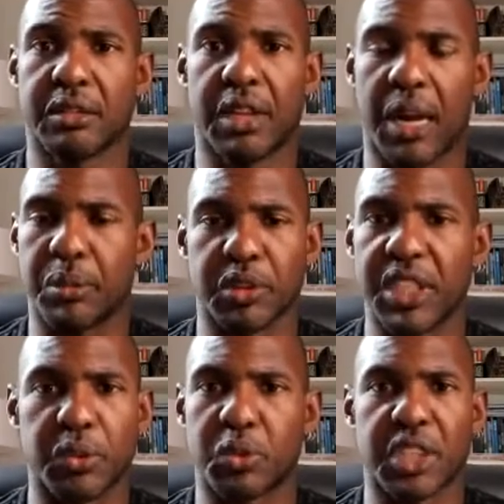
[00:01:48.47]
I believe
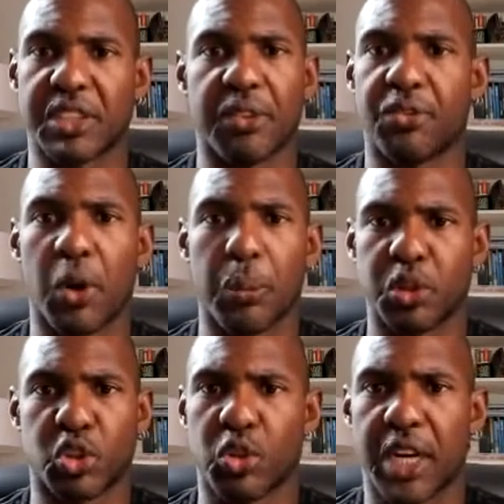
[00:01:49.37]
it was like I felt
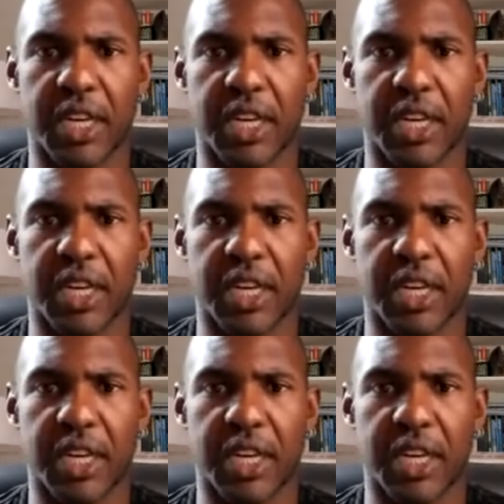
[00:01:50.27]
betrayed.